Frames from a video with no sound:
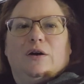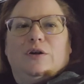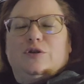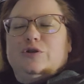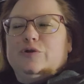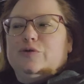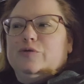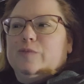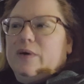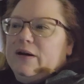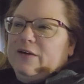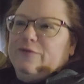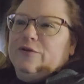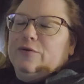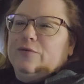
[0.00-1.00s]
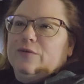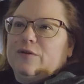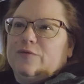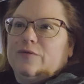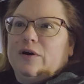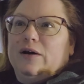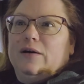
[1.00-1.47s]
to my
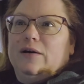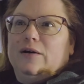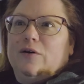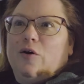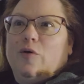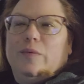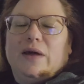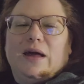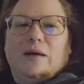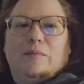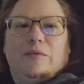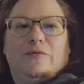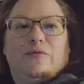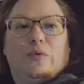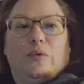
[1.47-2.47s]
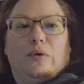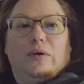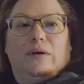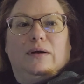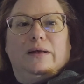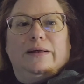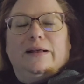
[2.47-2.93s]
nephew's home game
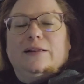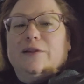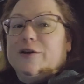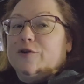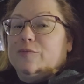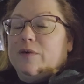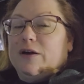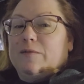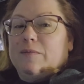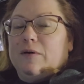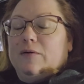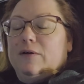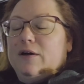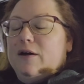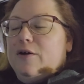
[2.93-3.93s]
for Legion Baseball.